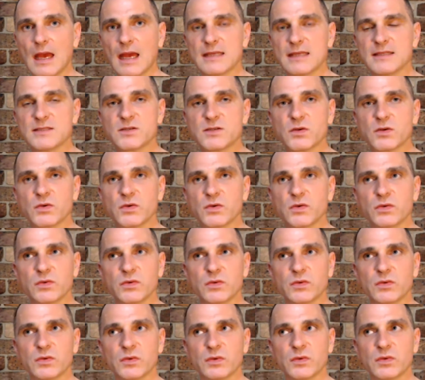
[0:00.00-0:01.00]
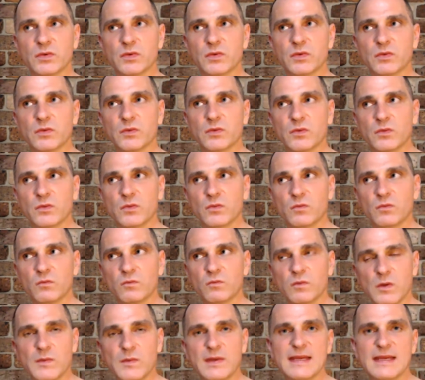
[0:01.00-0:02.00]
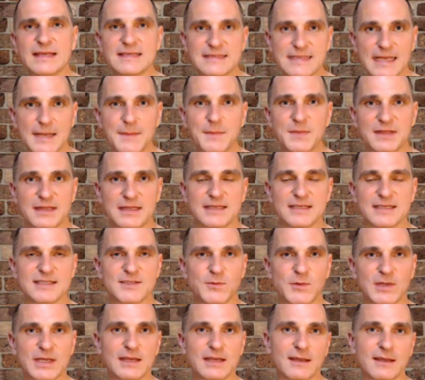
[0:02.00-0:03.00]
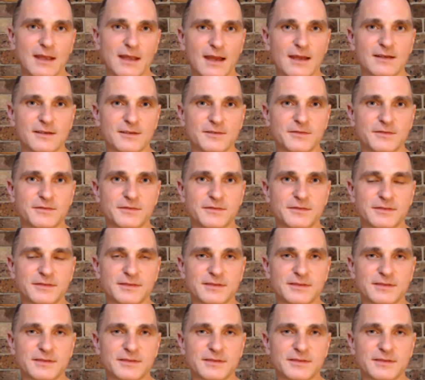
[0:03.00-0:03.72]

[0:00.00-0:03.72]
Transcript: And so when we accept this, we can kind of